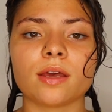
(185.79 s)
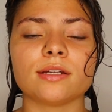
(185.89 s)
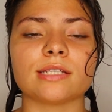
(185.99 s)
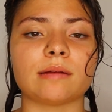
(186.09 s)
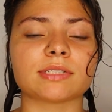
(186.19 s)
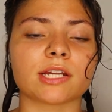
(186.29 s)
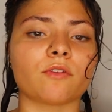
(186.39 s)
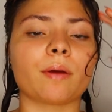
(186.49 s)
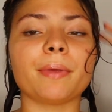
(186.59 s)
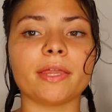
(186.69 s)
So I'm just going
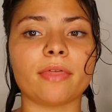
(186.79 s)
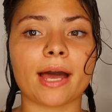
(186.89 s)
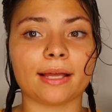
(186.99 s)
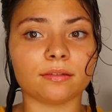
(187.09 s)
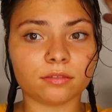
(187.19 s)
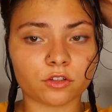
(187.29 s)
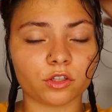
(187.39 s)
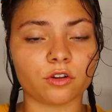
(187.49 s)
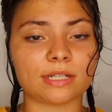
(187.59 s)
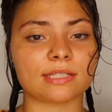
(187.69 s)
to repeat that
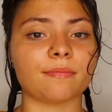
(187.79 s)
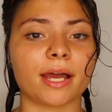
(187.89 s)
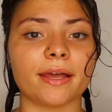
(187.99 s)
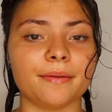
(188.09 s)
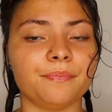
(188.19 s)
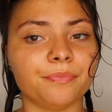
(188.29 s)
through the rest of my head.